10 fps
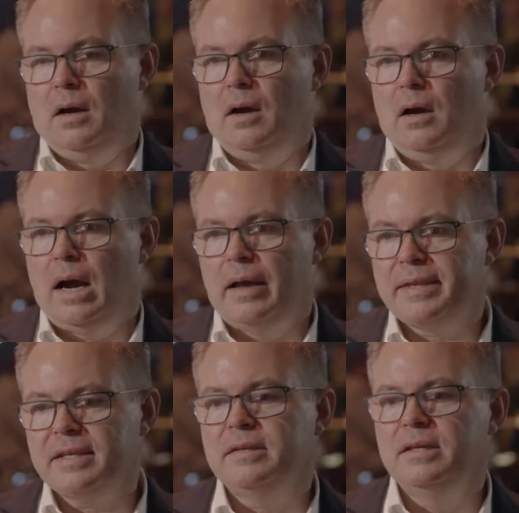I
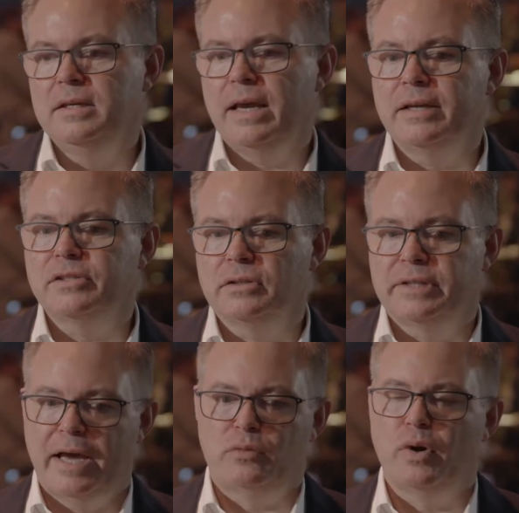think the angel
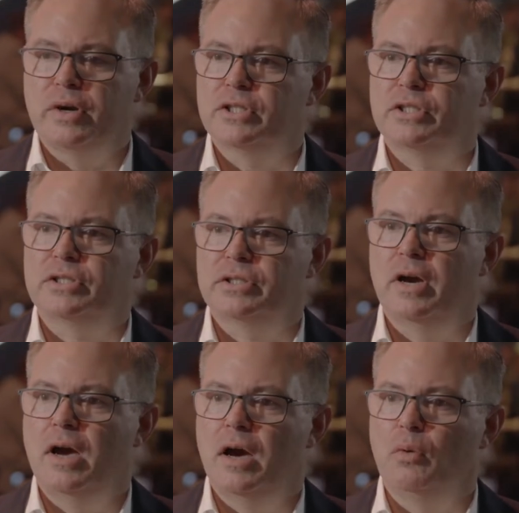networks
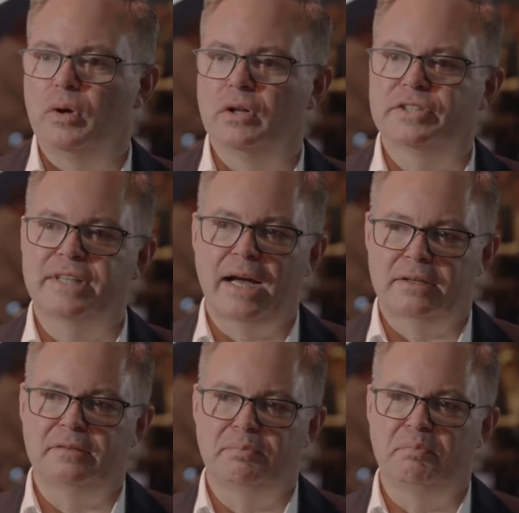will
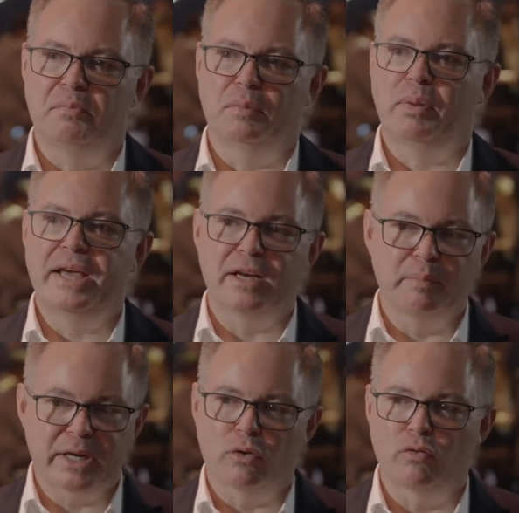start playing a
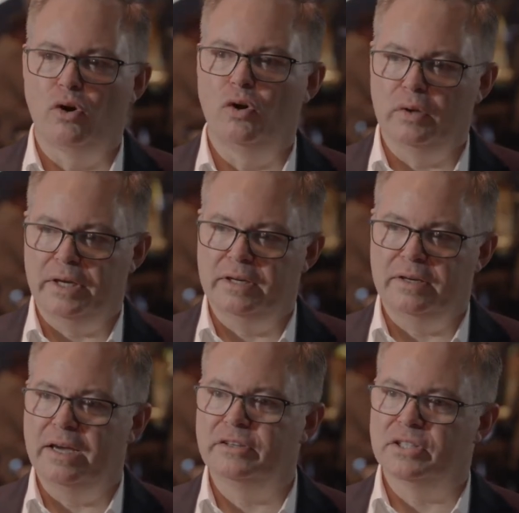bigger role
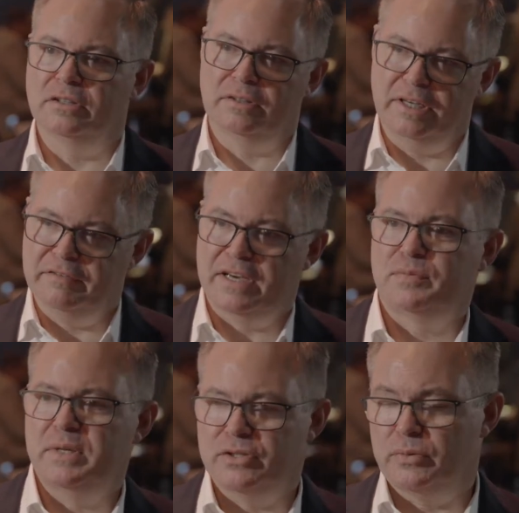in angel
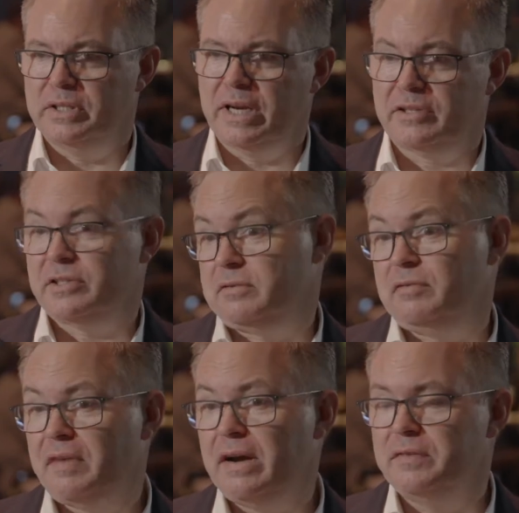investments over the next
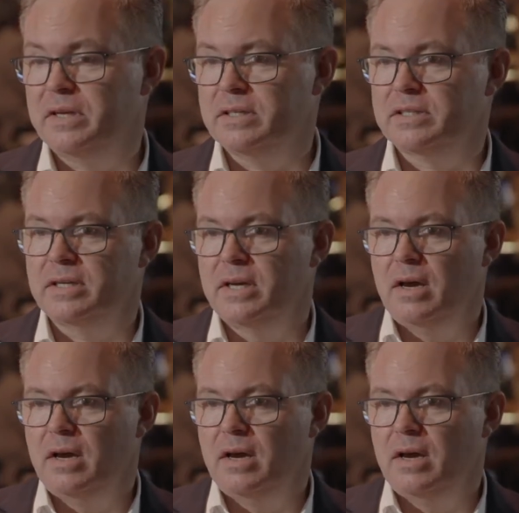5 years.